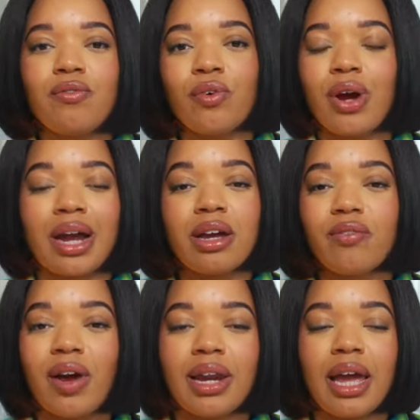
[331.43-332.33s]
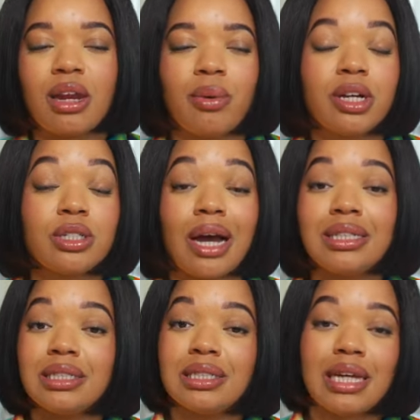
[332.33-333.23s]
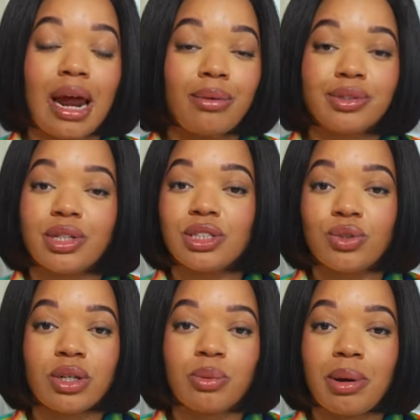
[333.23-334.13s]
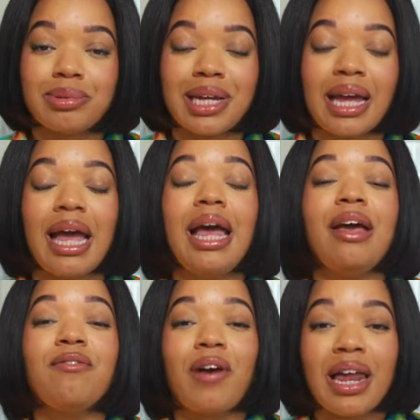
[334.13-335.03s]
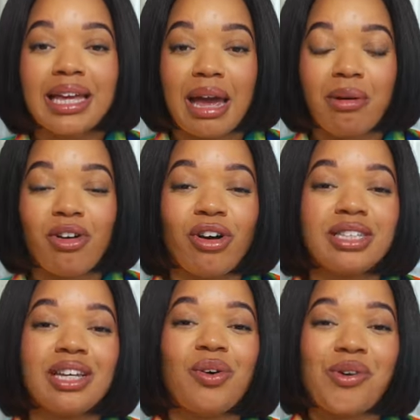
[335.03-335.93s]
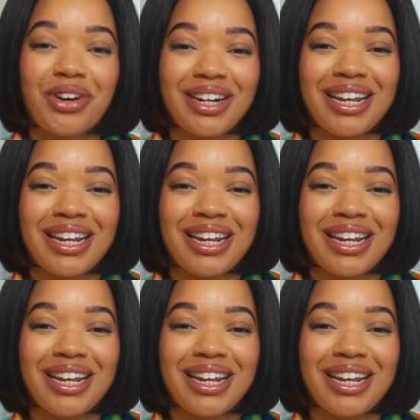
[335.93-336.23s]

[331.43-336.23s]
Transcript: for it, I couldn't find it anywhere. So I just decided I was gonna stalk the website. Finally came across it, ordered